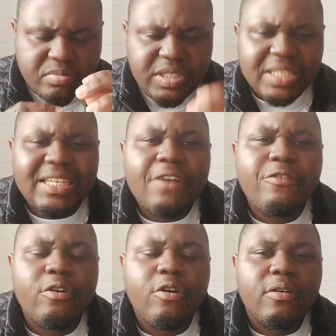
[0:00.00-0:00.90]
Now
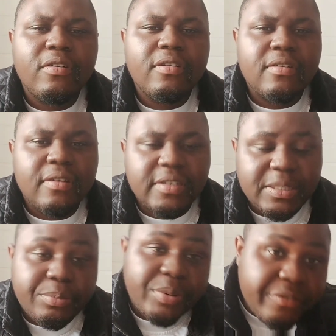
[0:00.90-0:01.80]
for the
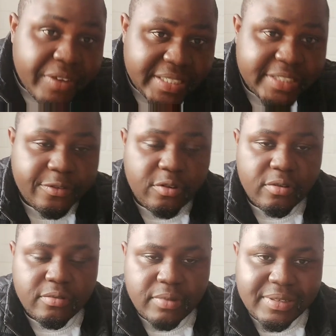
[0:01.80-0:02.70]
breakfast for
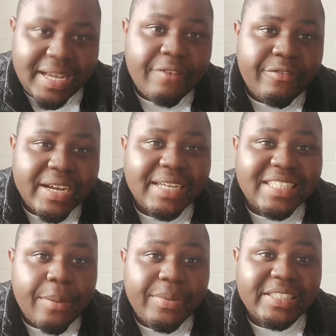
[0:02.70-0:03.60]
the African
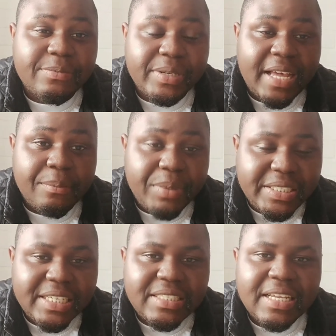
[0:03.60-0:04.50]
diabetic patient,
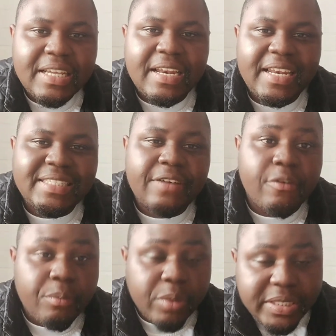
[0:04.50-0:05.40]
let's start for Monday.